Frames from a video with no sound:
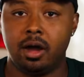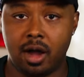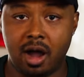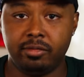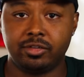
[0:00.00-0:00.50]

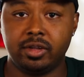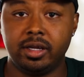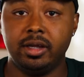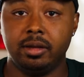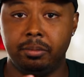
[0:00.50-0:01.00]

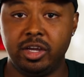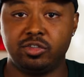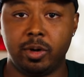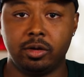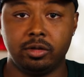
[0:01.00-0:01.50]
Obviously, me
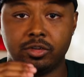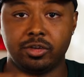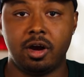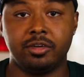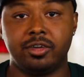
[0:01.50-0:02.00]
smoking the
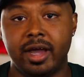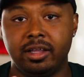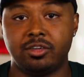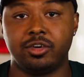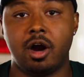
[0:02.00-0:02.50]
cigar today,
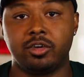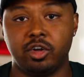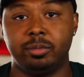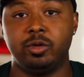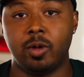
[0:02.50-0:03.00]
the cigar is
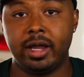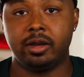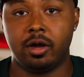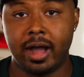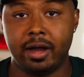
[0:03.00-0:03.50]
going to be rated
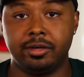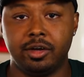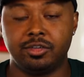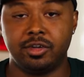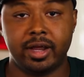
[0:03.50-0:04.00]
on how it
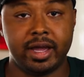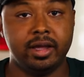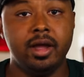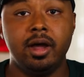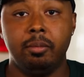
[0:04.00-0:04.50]
does
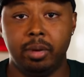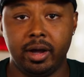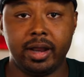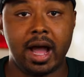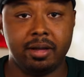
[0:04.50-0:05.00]
today,
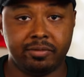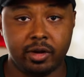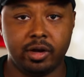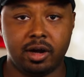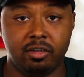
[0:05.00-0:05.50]
but I am
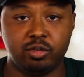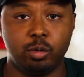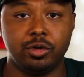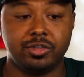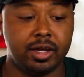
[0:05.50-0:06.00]
very
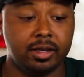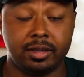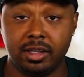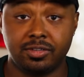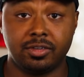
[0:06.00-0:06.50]
comfortable in saying
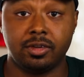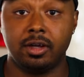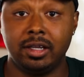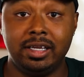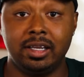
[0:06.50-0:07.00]
that this is an
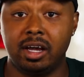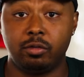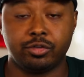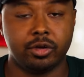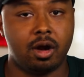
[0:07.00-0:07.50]
elite
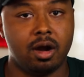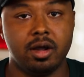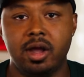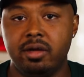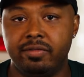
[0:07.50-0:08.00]
level cigar.
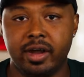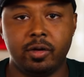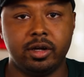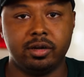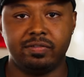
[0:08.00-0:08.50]

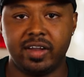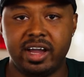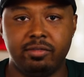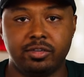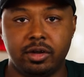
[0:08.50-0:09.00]
Very good
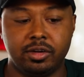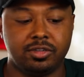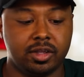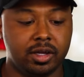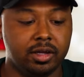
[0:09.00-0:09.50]
flavors on this
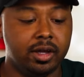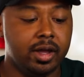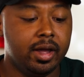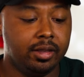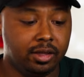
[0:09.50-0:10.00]
thing.
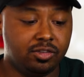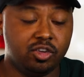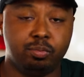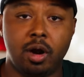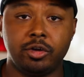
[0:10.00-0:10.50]
This
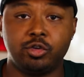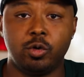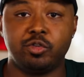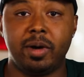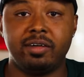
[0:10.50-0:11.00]
is brought to
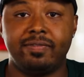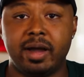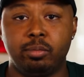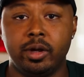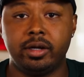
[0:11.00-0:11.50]
us by
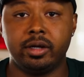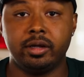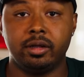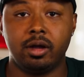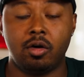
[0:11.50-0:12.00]

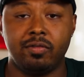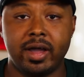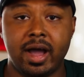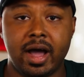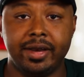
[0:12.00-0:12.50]
Fabrica
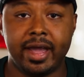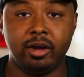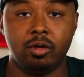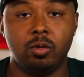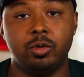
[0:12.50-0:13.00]
Oveja
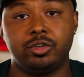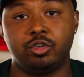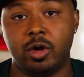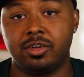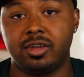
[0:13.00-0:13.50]
Negro, which
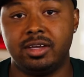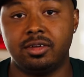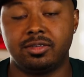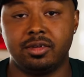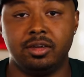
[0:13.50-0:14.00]

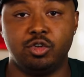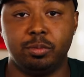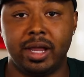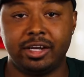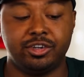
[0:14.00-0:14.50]
translates into
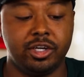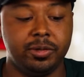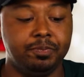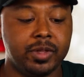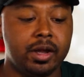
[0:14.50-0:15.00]
black
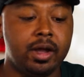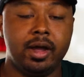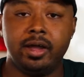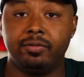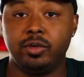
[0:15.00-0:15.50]
sheep.
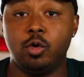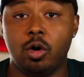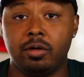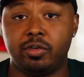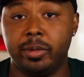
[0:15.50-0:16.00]
If you
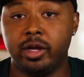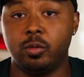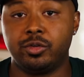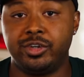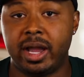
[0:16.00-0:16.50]
are familiar
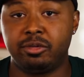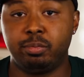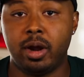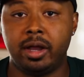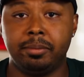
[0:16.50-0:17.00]
with James
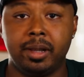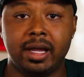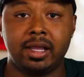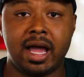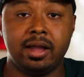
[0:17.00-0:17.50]
Brown and
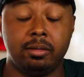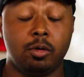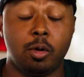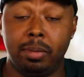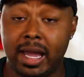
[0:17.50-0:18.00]
Black Light
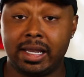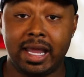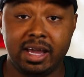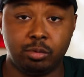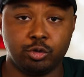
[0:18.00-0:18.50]
or Black
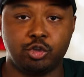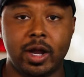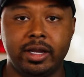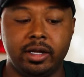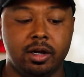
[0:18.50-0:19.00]
Label
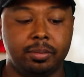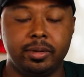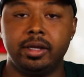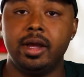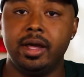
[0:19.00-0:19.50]
Trading
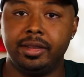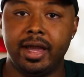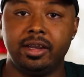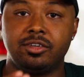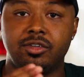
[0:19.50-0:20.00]
Company,
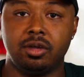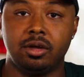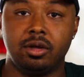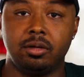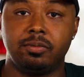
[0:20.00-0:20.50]
that is
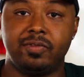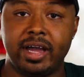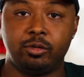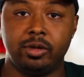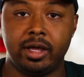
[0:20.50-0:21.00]
the
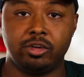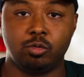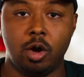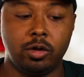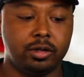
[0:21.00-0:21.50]
factory that is
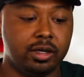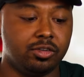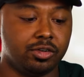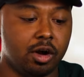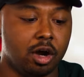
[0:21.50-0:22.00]
rolling these
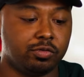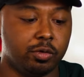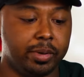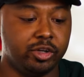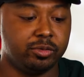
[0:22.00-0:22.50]
cigars for
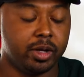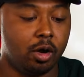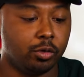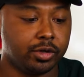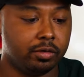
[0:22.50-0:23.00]
Benjamin
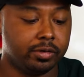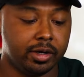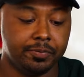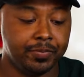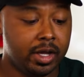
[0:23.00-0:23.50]
Holt over there.